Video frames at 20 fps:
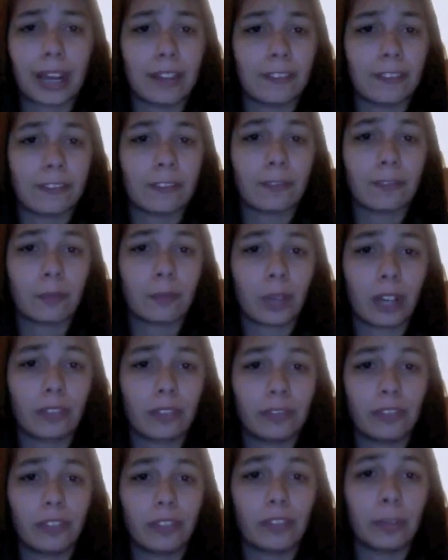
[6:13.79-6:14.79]
I got
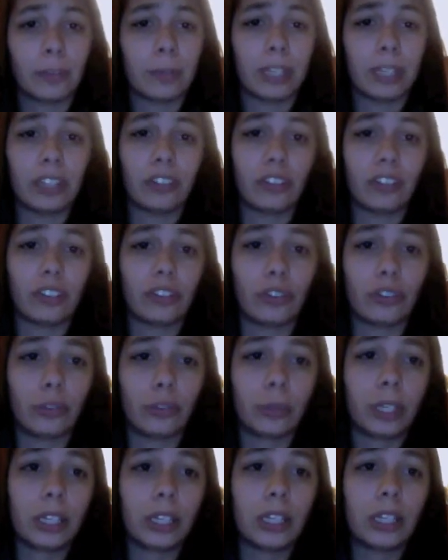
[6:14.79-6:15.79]
50 pages into
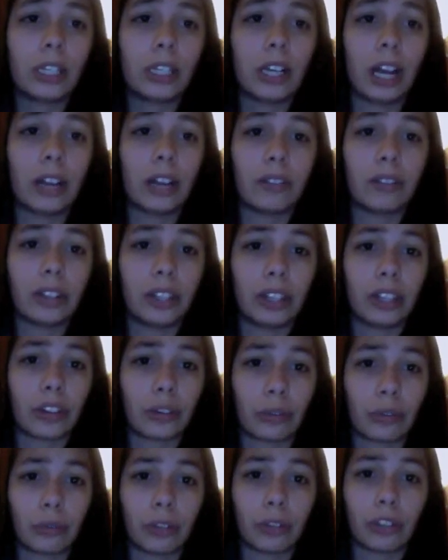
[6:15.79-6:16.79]
it. I read the
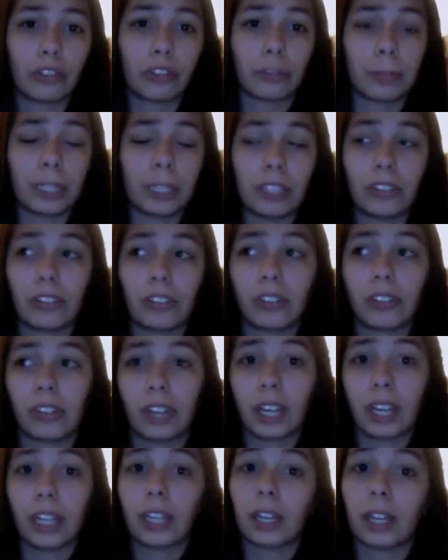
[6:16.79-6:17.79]
other 300 pages
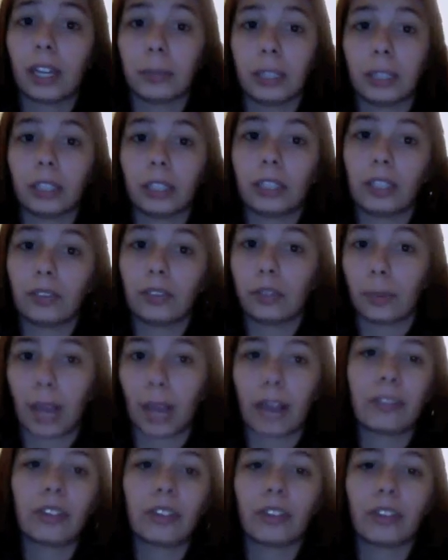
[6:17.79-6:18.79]
today. I mean, if you
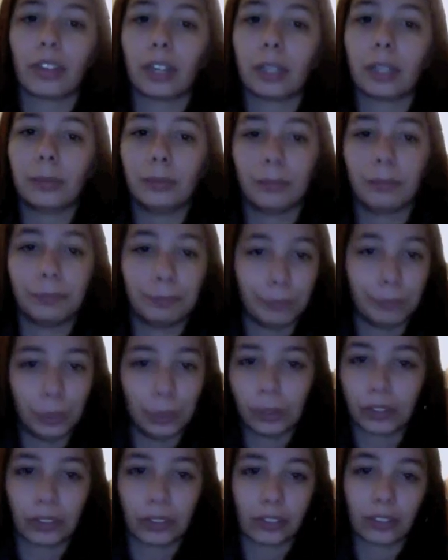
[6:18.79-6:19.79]
have the time,
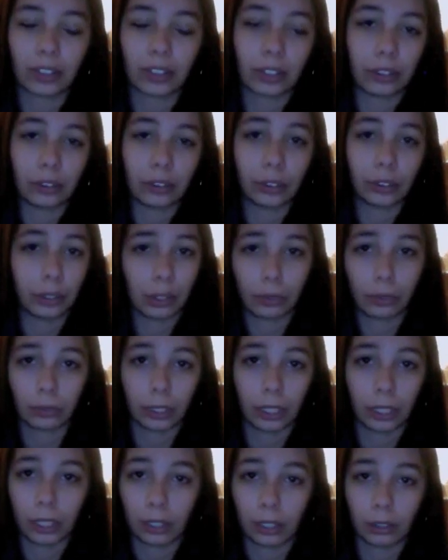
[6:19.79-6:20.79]
you can sit down and you can
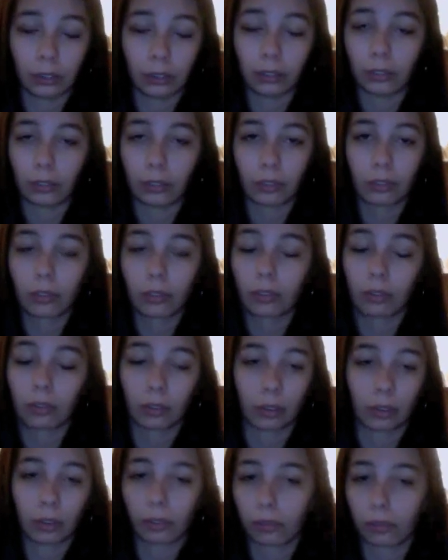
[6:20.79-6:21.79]
read it, and it's
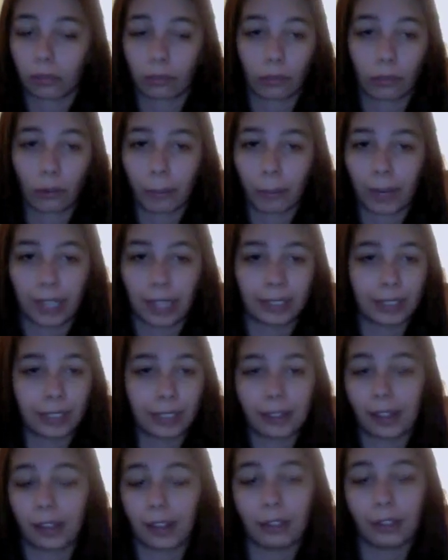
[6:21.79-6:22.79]
going to go by
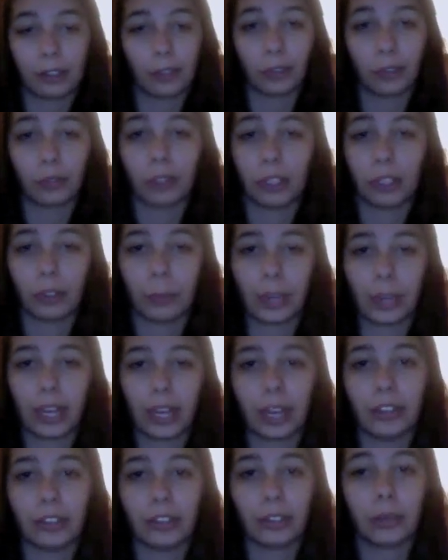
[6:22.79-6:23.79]
like that if you read the way
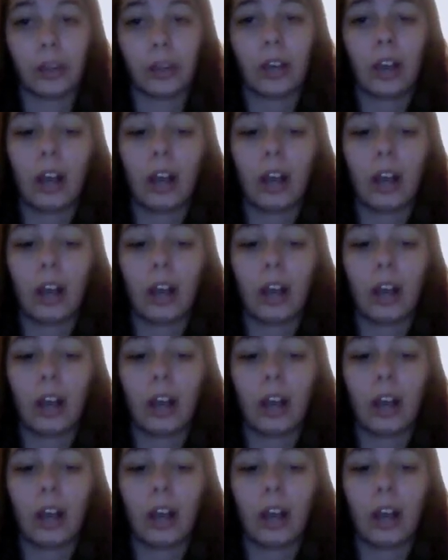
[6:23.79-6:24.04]
I do.